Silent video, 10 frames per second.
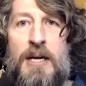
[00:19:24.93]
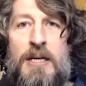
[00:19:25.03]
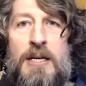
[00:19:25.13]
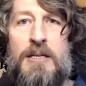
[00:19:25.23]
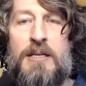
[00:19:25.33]

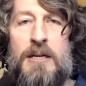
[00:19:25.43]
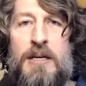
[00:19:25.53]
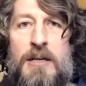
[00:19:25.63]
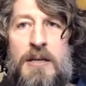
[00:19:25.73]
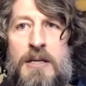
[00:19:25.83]
is
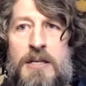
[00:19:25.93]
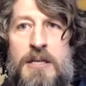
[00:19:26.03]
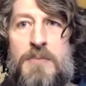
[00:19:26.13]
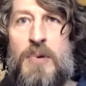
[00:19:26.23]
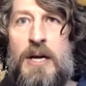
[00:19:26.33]
uh, this
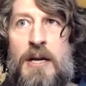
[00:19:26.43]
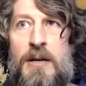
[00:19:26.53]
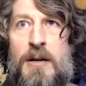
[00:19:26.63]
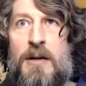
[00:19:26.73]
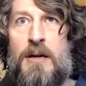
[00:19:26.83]
has been,
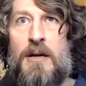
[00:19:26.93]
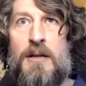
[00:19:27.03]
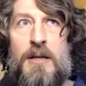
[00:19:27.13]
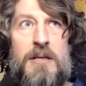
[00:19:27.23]
uh,